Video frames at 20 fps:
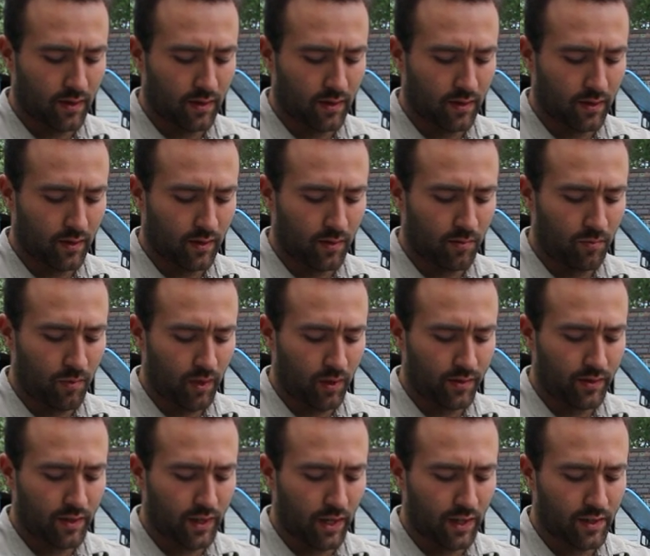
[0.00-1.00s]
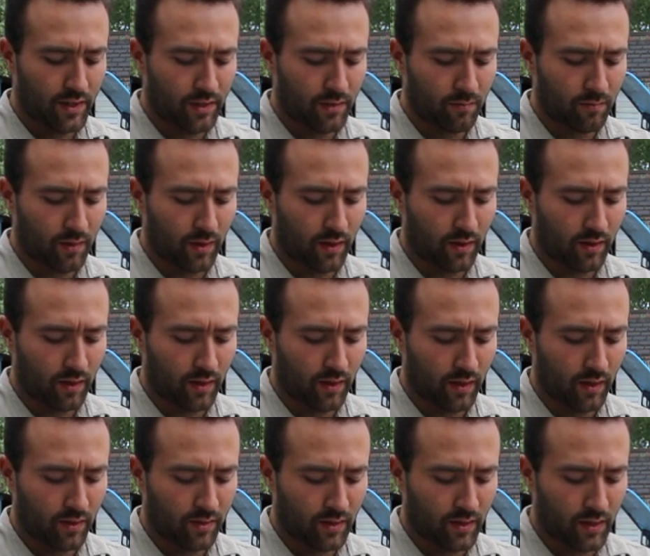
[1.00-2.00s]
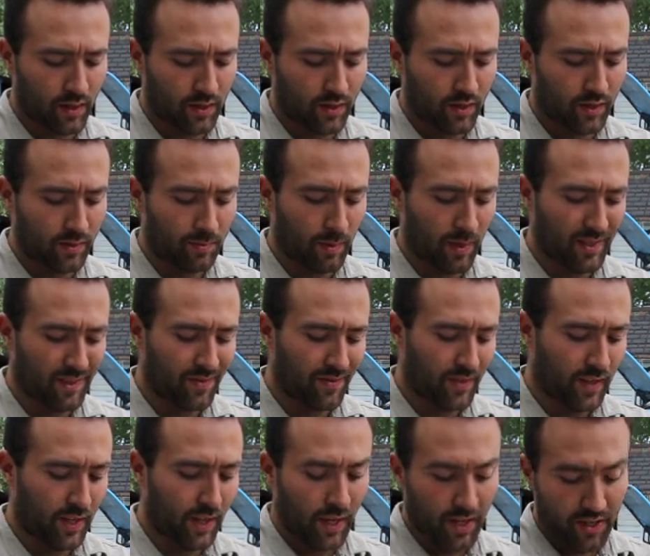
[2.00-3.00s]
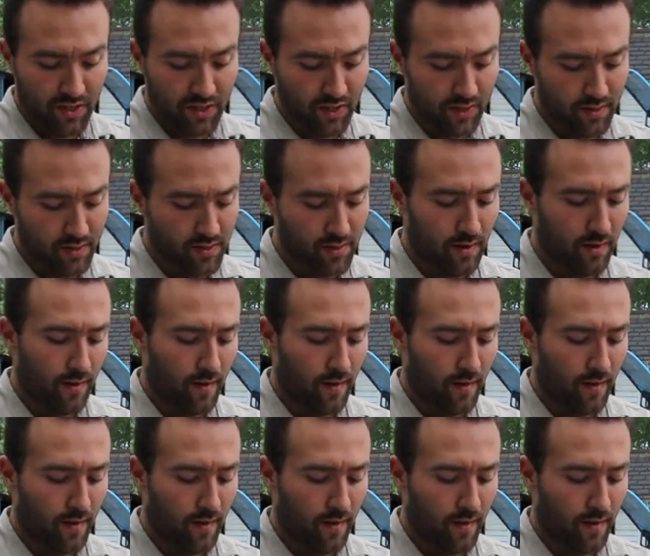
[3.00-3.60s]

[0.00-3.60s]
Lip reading: small section with clutch specifications.